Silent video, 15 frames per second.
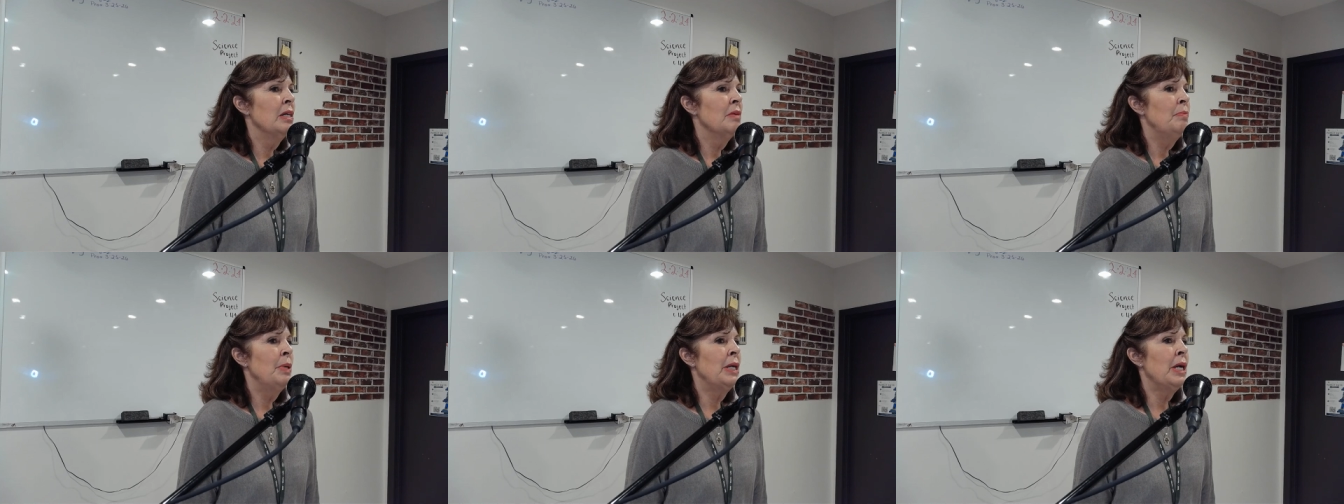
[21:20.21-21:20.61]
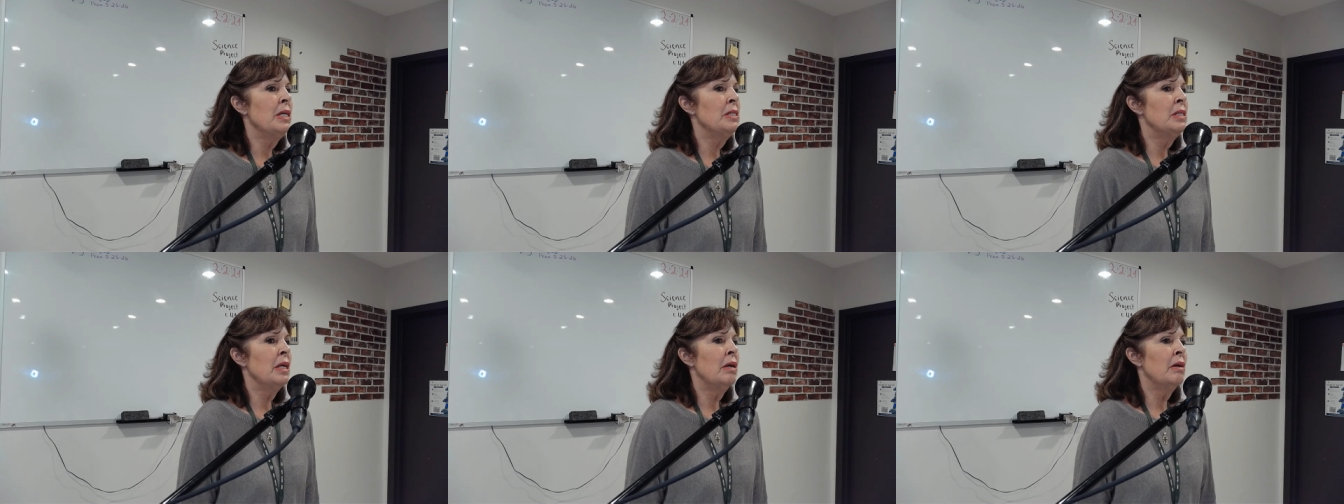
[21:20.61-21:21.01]

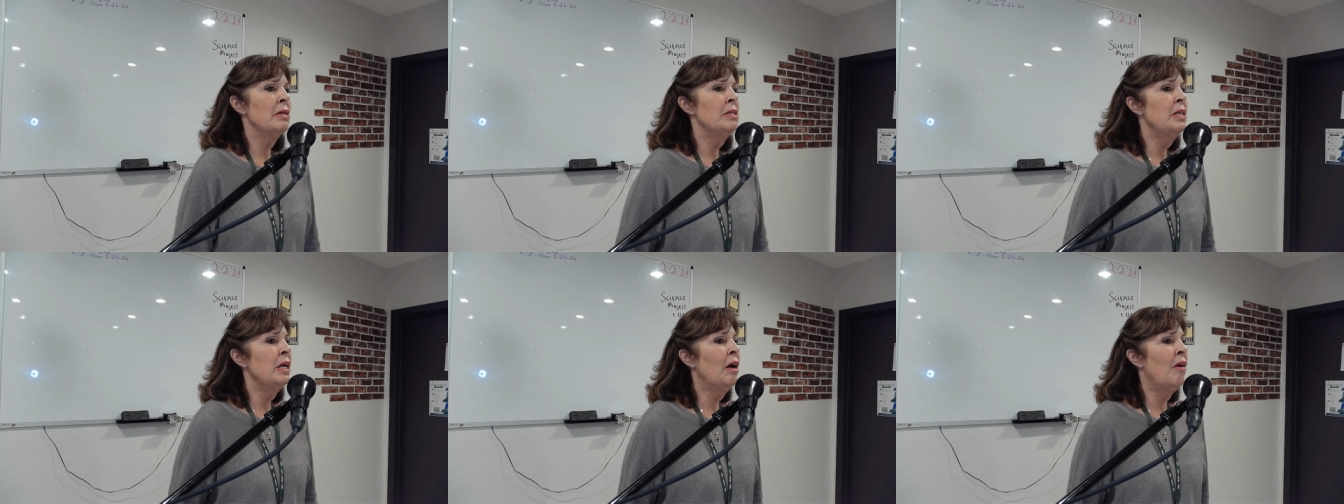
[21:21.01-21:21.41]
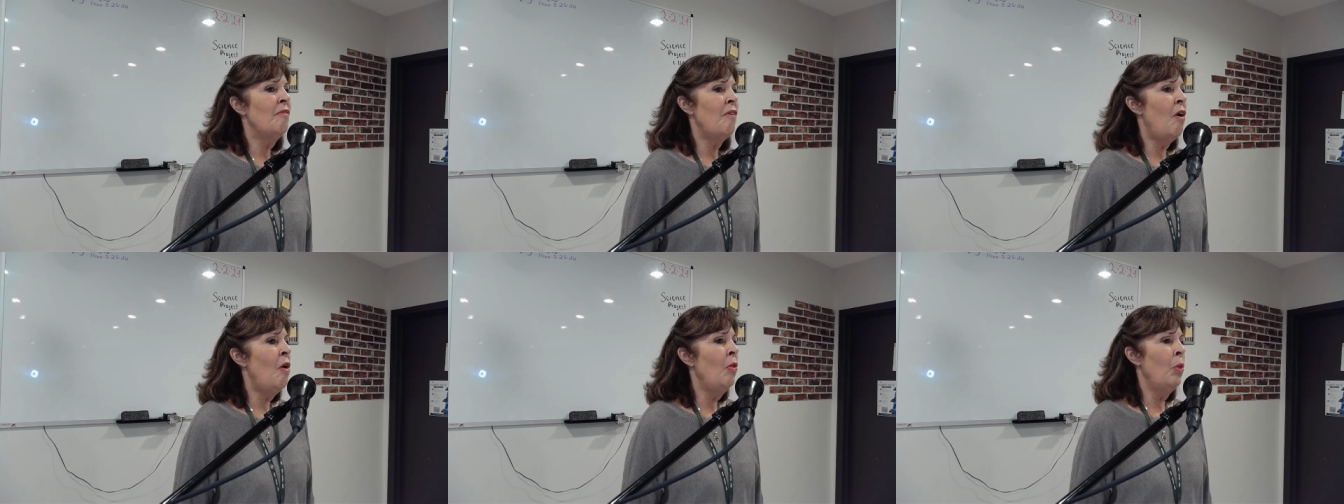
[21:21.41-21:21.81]
because they got to take off
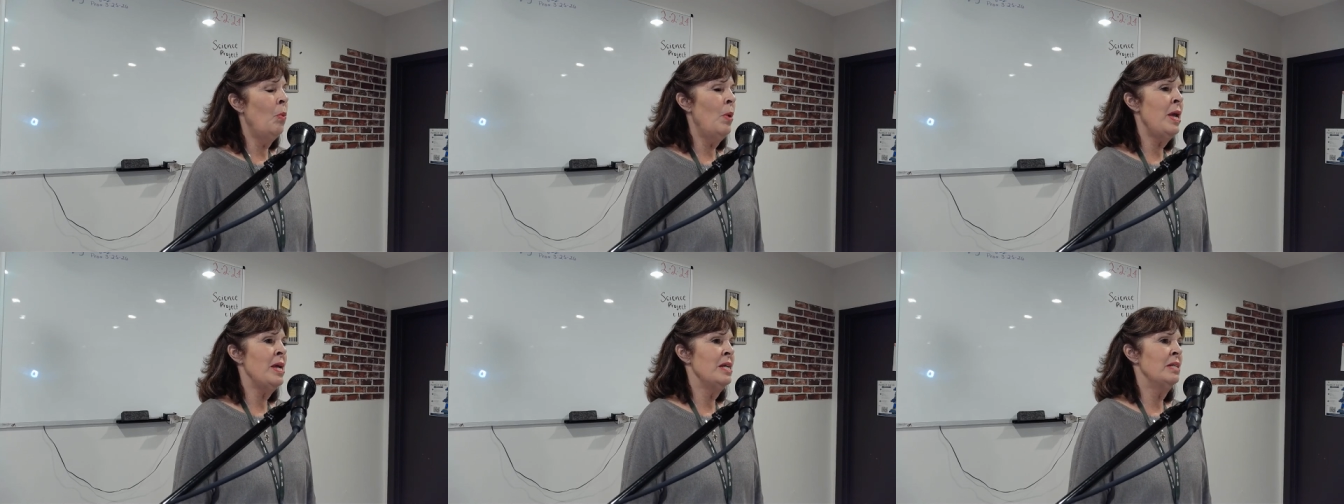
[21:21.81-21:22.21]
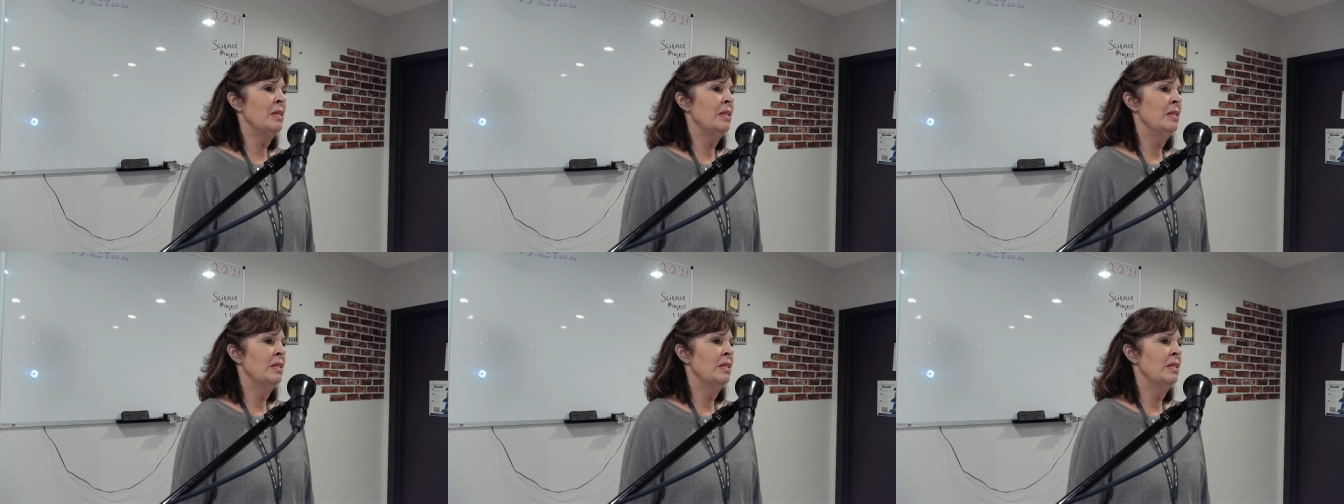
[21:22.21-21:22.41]
all the weight.